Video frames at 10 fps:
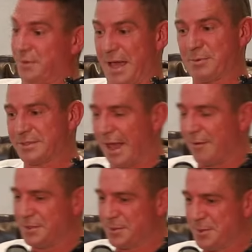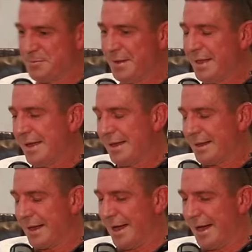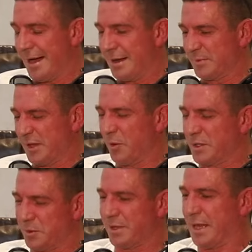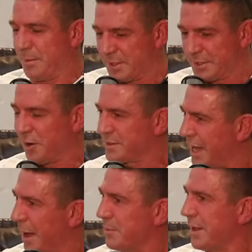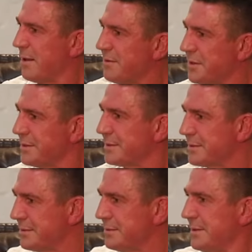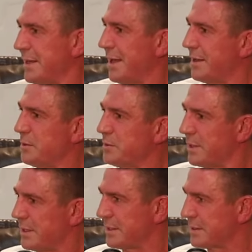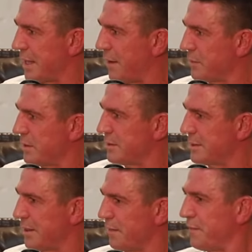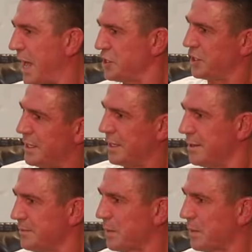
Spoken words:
Kappas gave it to him. He always wanted to keep your socks up, because he just loved all, the flashy.